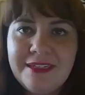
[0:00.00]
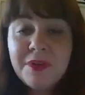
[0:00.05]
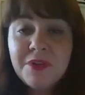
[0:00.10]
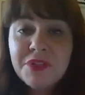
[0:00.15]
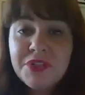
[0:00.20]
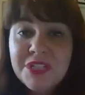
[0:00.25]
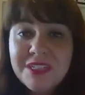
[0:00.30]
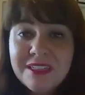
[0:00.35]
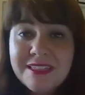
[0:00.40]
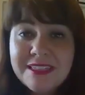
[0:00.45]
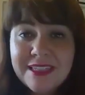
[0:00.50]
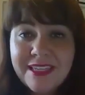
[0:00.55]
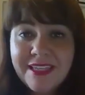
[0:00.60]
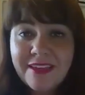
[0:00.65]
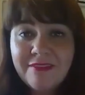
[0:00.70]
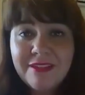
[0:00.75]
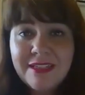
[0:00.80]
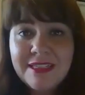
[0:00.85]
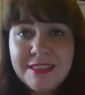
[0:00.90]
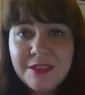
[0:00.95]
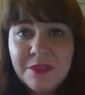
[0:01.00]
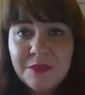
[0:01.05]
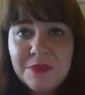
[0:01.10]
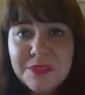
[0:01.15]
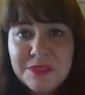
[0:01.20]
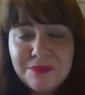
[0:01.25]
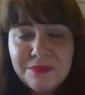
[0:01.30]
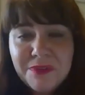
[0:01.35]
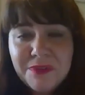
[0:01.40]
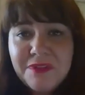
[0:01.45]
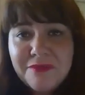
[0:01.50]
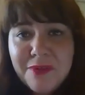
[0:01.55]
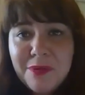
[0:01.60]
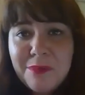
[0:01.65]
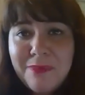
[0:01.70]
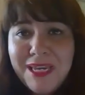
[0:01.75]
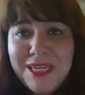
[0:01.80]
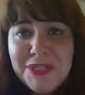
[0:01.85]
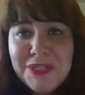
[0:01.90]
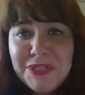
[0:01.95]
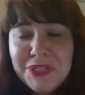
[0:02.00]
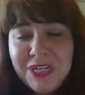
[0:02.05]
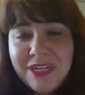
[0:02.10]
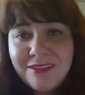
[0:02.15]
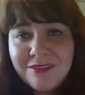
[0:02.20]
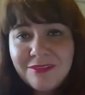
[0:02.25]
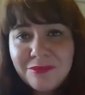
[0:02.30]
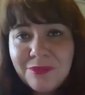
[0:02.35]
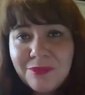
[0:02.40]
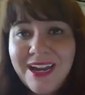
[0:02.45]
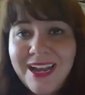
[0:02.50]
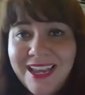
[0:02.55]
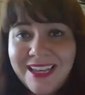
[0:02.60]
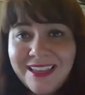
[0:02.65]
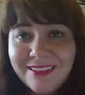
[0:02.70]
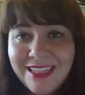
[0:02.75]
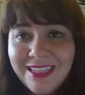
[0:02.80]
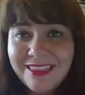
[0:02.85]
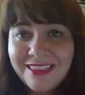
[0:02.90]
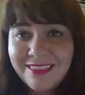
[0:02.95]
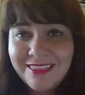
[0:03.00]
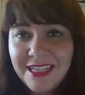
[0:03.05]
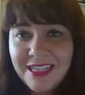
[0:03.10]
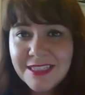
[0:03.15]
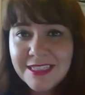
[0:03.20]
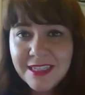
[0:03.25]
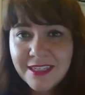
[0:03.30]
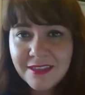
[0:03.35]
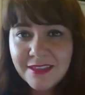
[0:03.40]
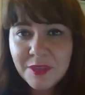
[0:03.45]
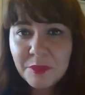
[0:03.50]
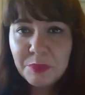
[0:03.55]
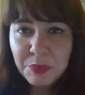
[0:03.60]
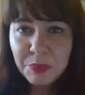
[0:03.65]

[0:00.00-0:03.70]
emotions give us useful information, right? Like that's the point